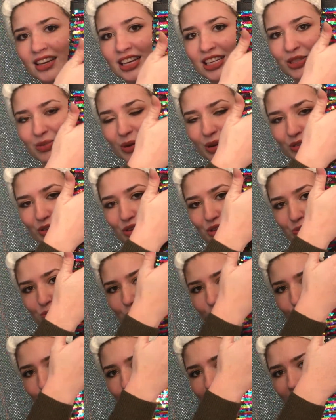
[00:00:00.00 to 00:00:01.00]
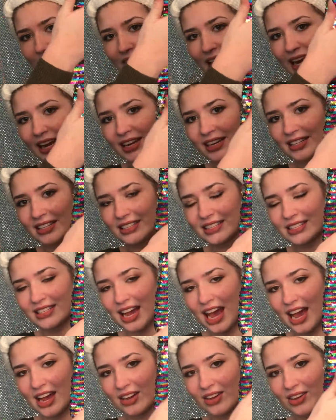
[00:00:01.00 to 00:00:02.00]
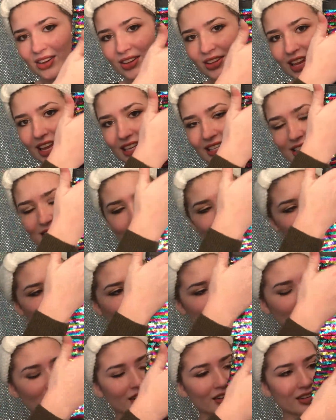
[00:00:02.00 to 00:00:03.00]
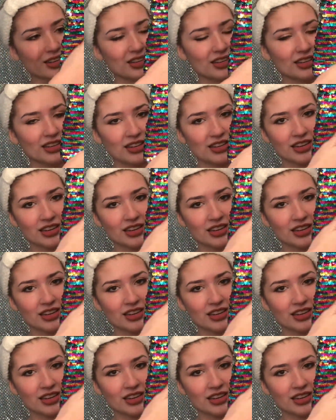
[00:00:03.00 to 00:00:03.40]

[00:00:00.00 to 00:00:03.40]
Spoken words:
it's one of those mermaid style like sequin,